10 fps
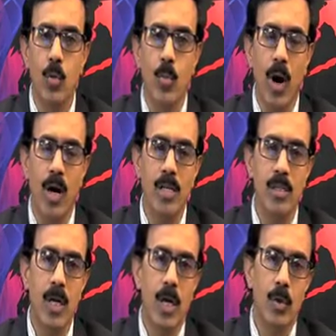2
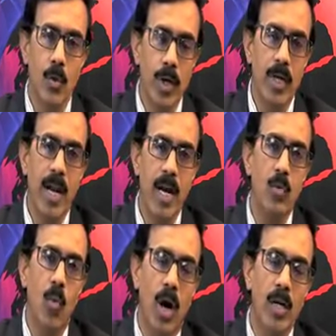bonds to
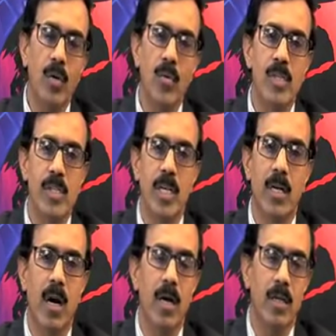interact water with
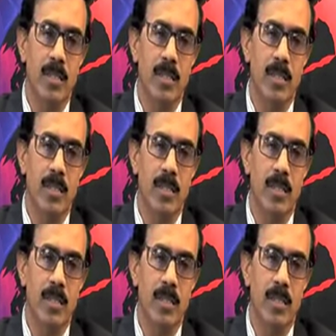silicon.